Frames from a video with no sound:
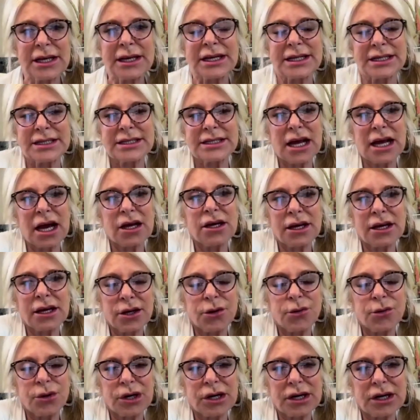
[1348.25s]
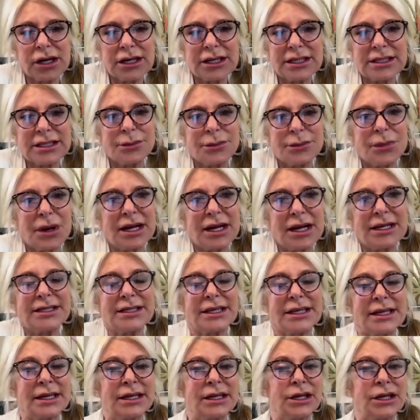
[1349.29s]
It's not going to work because the body's
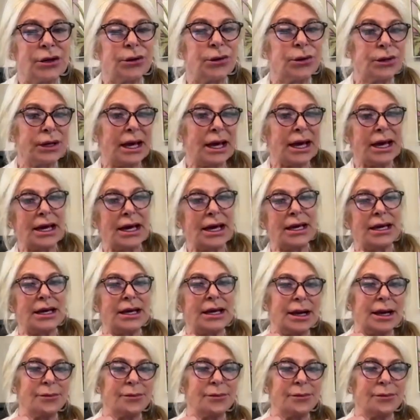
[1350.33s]
going to go, okay,